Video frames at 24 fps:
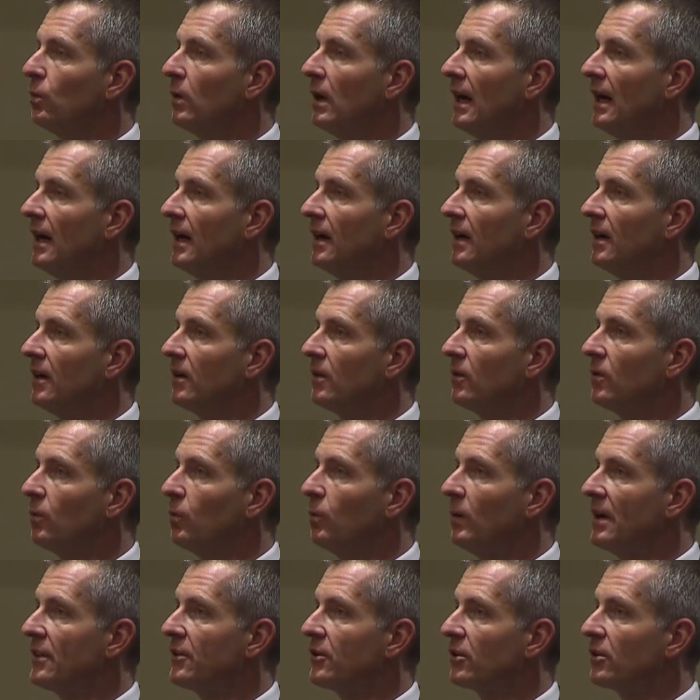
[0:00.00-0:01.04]
uh,
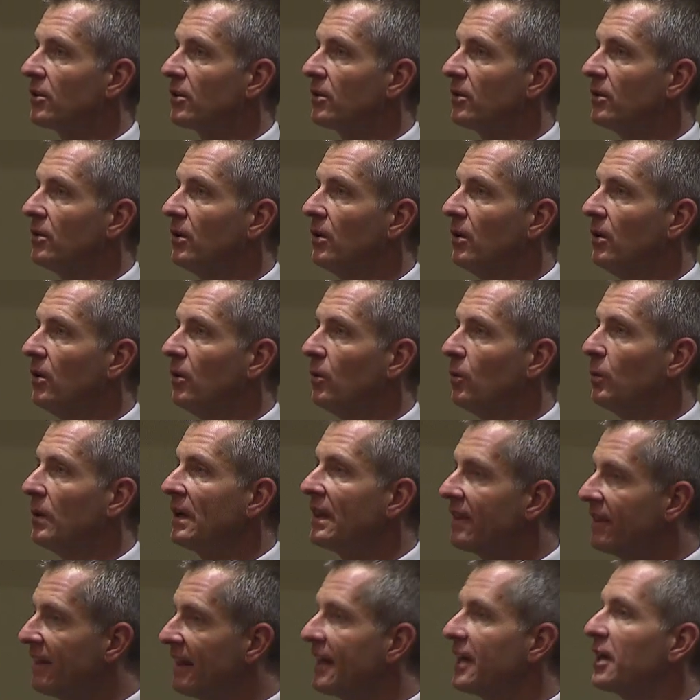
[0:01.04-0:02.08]
whether we
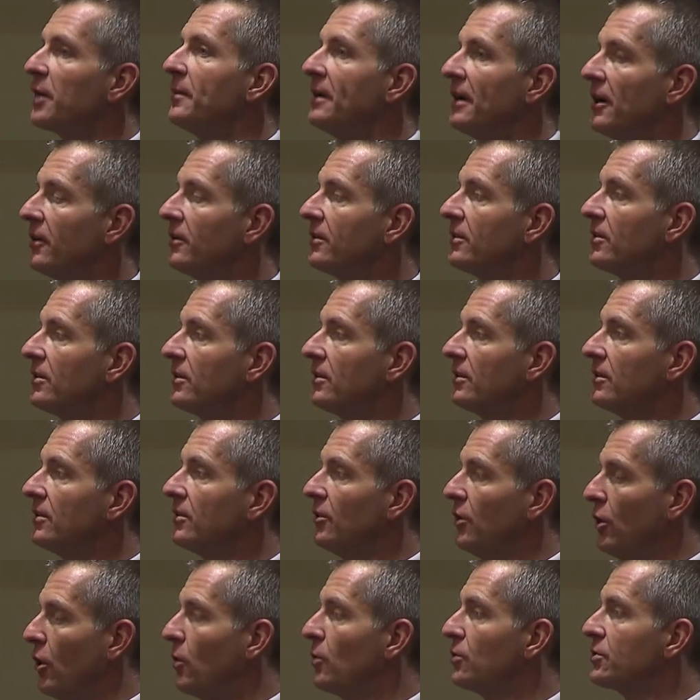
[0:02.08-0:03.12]
think about
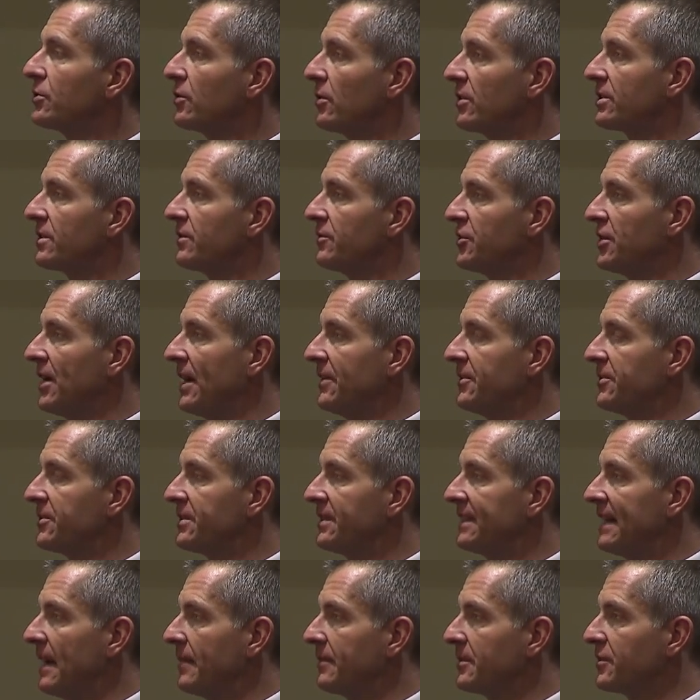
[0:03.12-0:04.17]
those sorts of changes
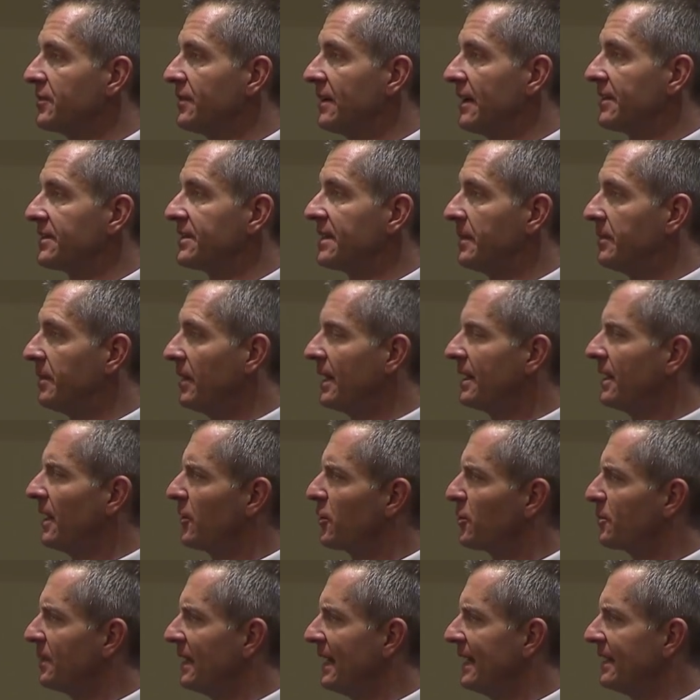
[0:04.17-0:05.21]
in the atmosphere as they apply to
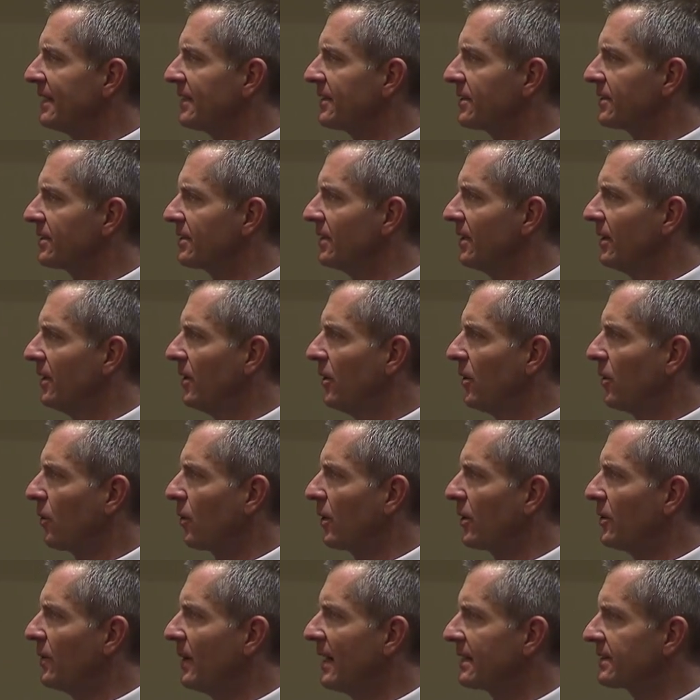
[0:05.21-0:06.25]
other planets?
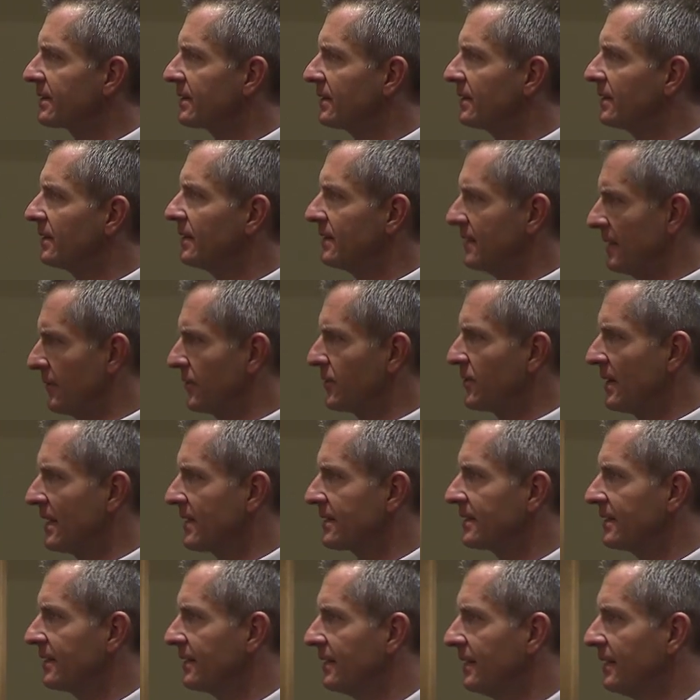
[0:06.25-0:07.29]
Or yes. Ask, is that what you're
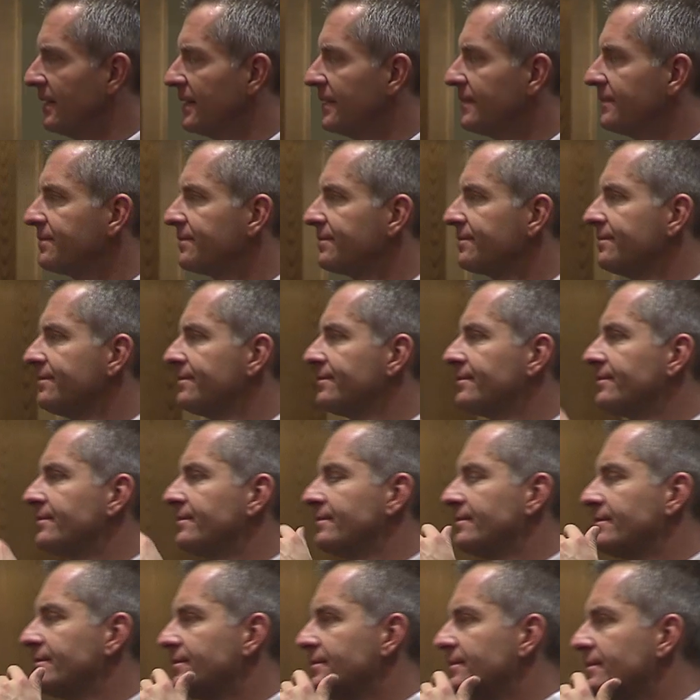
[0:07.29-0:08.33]
asking? Yeah, what the effects are with